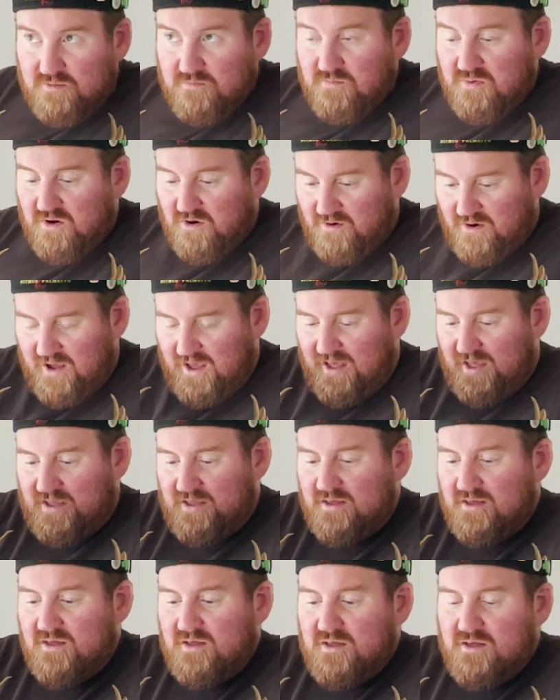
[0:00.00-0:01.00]
puree.
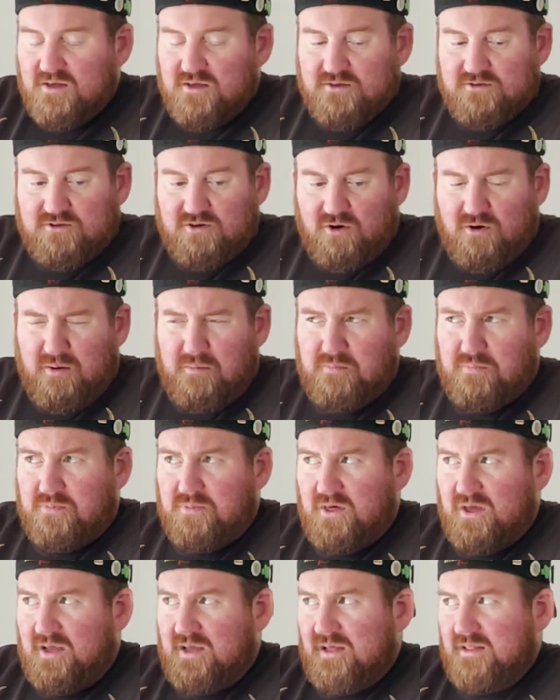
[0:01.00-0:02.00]
So I'm
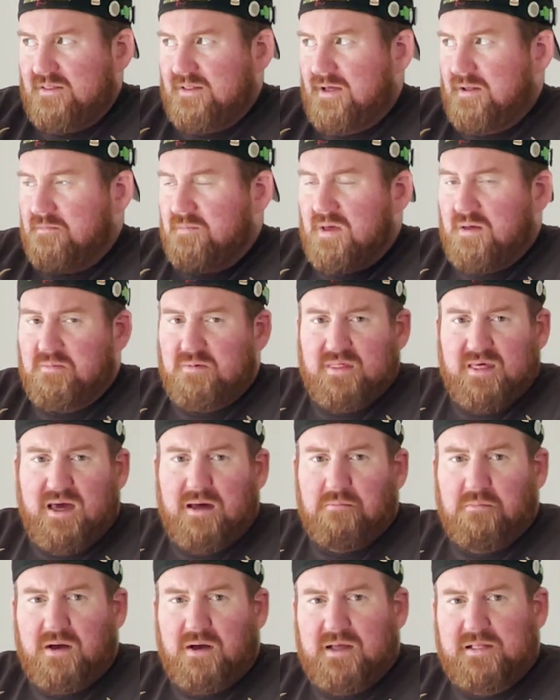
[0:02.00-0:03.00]
thinking that maybe
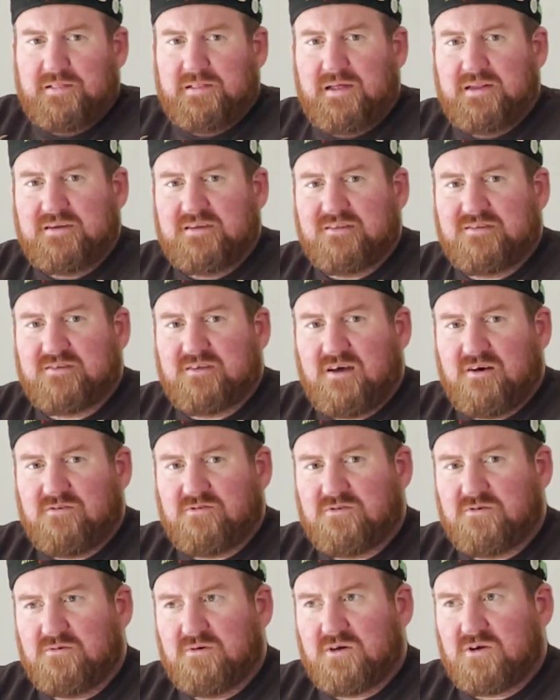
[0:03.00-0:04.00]
that might lend itself
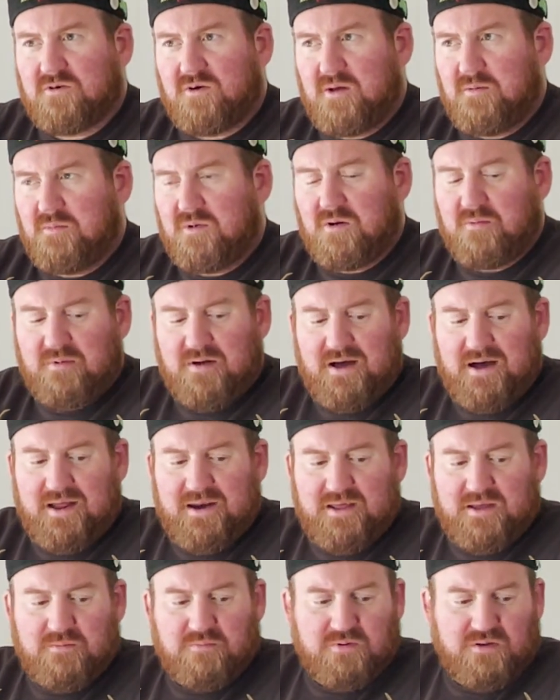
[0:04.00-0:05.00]
to a creamier
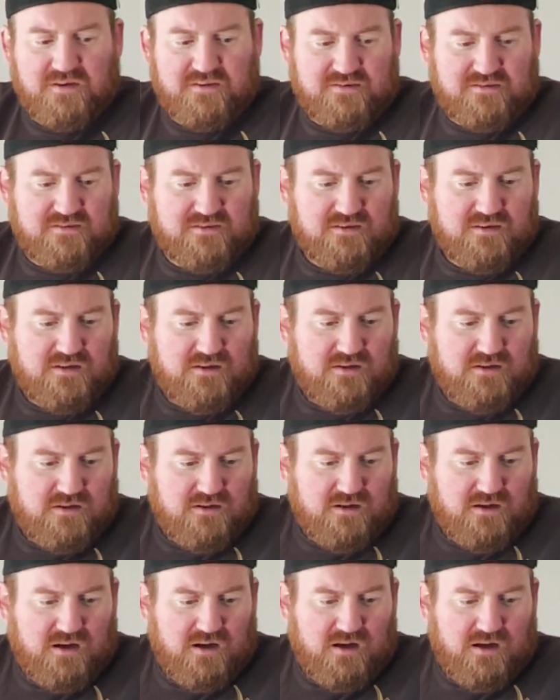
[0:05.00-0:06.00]
body, plus
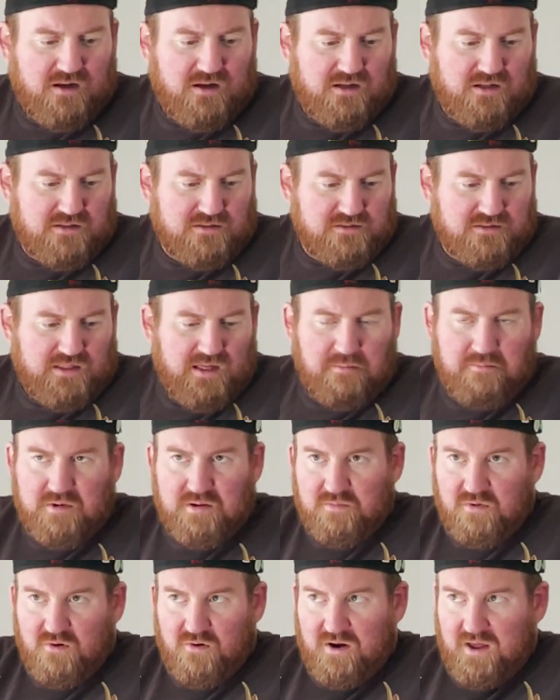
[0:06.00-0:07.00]
lemon
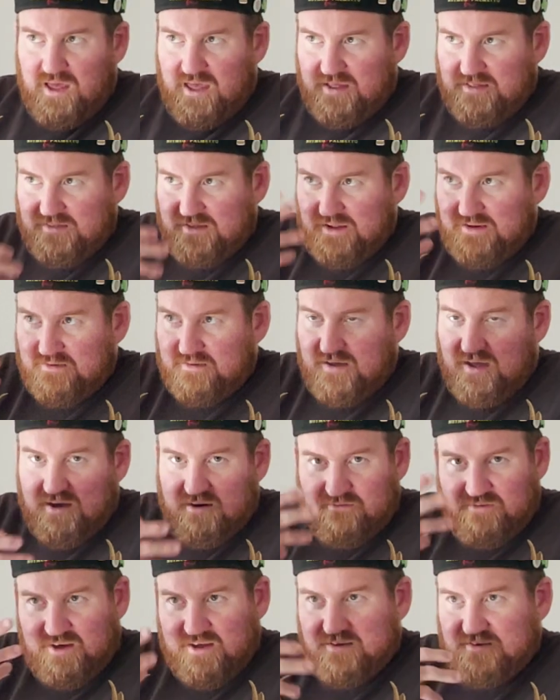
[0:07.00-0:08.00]
meringue that kind
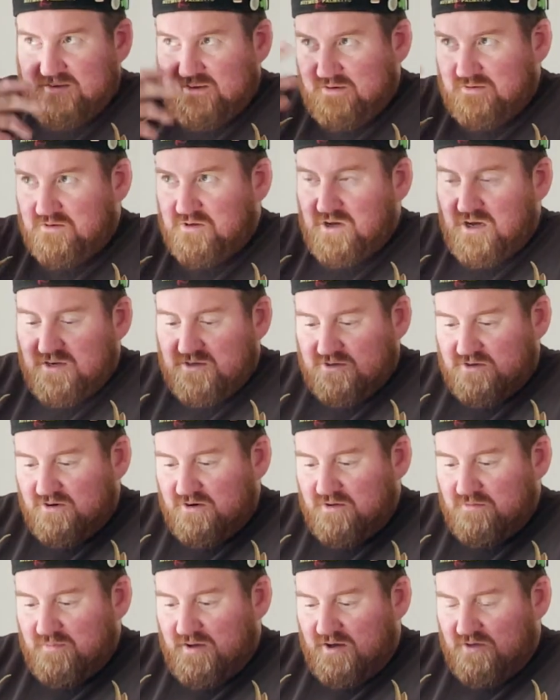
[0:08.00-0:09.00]
of has a
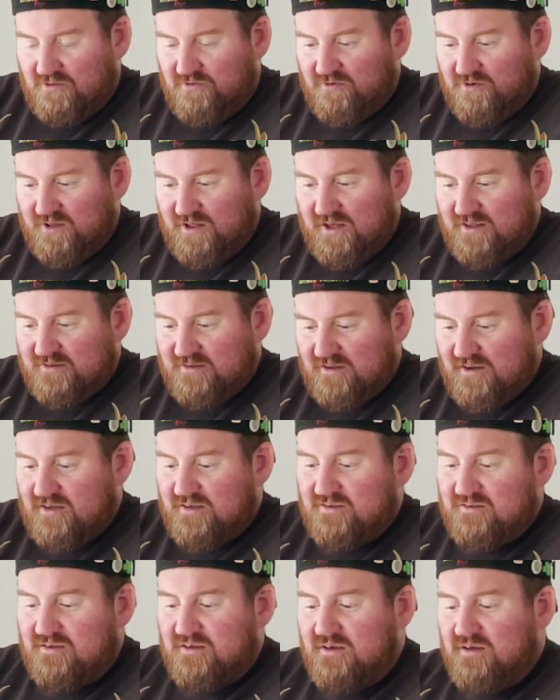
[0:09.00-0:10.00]
custardy mouthfeel as it
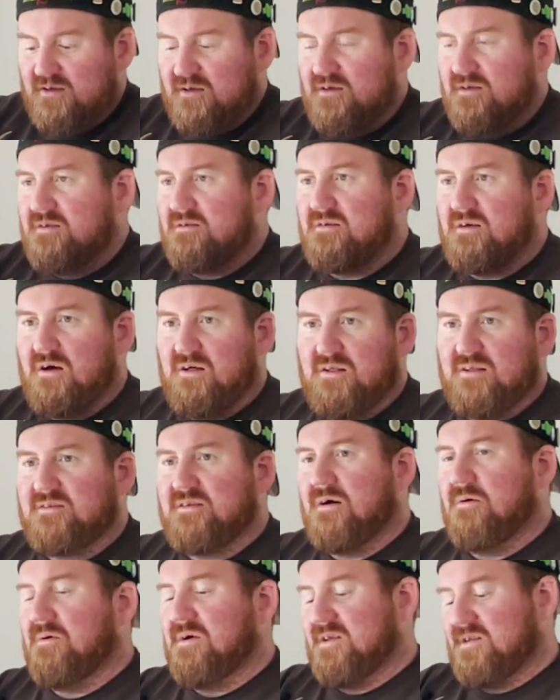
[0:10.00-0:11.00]
is. So let's
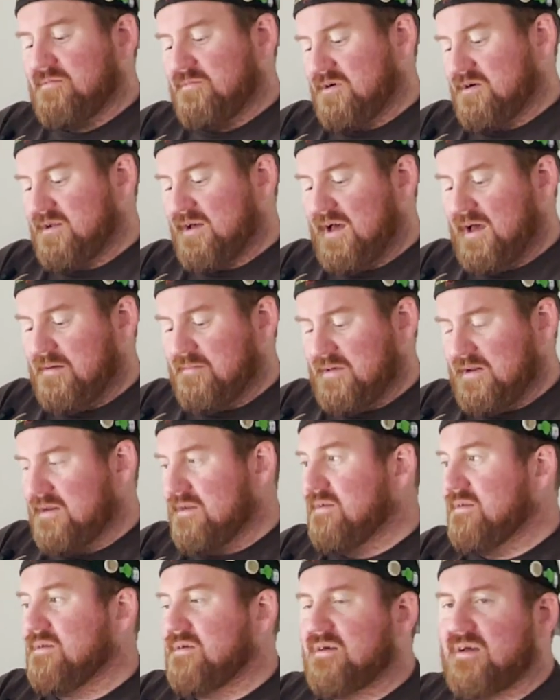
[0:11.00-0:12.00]
not waste more time
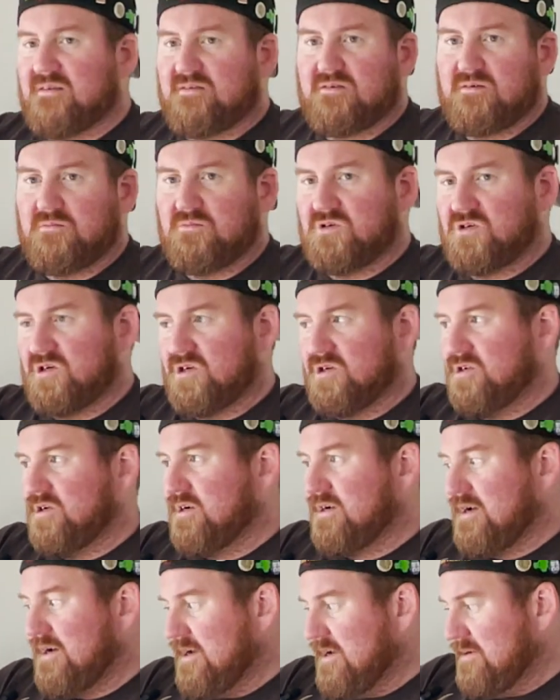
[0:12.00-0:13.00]
and get some
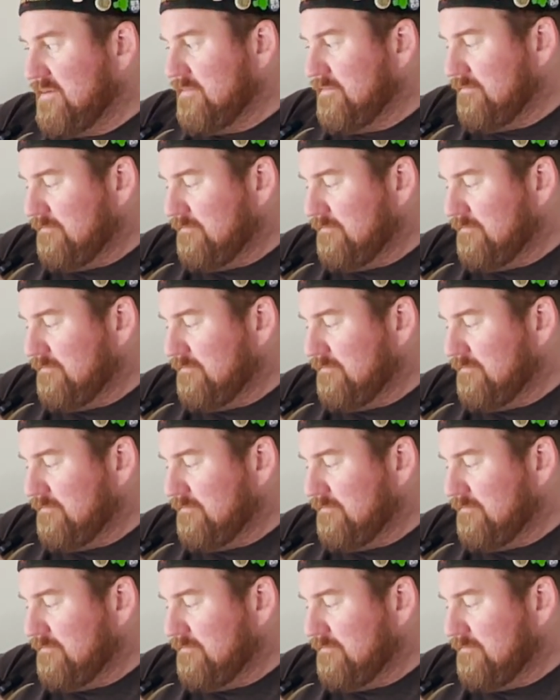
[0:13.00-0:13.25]
shaklook on.